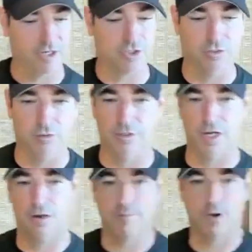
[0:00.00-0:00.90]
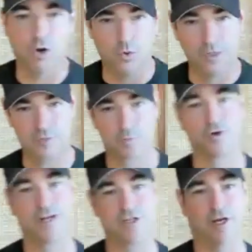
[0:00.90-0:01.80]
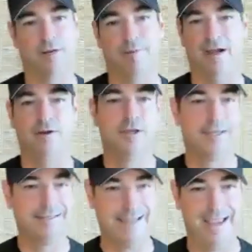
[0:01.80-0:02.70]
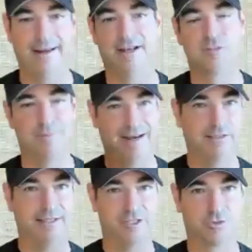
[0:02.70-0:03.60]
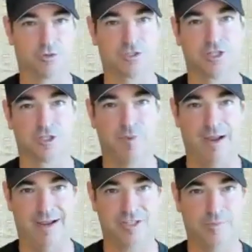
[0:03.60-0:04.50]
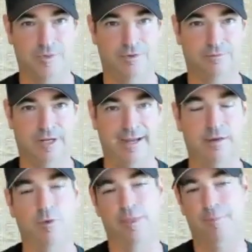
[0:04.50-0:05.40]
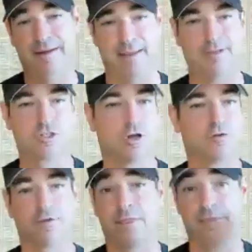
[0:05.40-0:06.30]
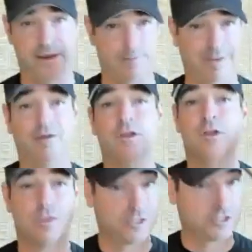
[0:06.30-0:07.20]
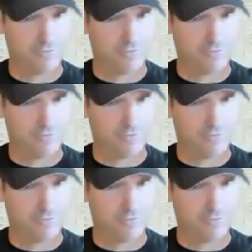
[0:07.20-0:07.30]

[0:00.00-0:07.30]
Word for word: you know I'm always preaching about get in as many lead sources as possible, right? And when the pandemic's over, then think about the stuff